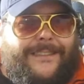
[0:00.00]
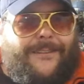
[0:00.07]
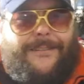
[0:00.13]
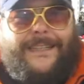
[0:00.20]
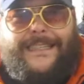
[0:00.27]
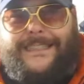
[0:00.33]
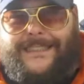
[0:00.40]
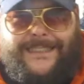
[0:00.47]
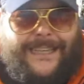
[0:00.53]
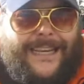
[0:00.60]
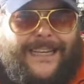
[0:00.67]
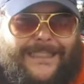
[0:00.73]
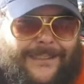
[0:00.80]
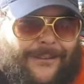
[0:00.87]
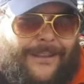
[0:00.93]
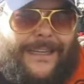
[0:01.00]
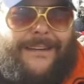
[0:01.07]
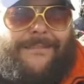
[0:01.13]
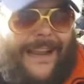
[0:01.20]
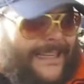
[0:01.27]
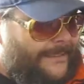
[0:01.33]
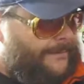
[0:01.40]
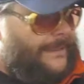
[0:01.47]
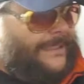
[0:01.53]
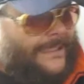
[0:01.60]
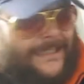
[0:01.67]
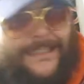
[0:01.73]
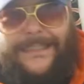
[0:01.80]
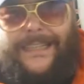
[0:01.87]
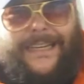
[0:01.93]
doing his thing and doing it right,
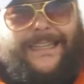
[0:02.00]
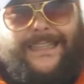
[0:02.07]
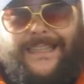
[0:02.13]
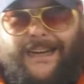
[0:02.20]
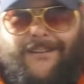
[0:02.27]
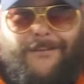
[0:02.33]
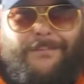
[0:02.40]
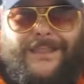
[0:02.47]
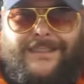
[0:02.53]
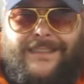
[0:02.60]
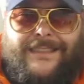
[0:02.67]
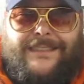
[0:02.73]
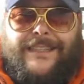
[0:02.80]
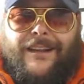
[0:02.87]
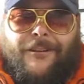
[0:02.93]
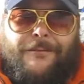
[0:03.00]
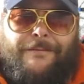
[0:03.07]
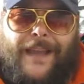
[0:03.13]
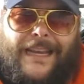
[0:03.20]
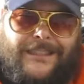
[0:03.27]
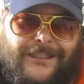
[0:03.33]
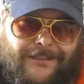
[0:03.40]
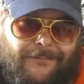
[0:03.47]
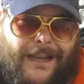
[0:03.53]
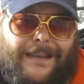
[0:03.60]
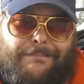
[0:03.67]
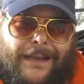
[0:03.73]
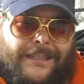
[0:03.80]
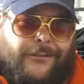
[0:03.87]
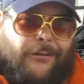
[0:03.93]
taking care of business the old-fashioned
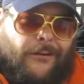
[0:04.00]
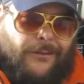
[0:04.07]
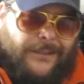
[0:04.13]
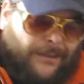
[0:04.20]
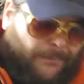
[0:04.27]
way by throwing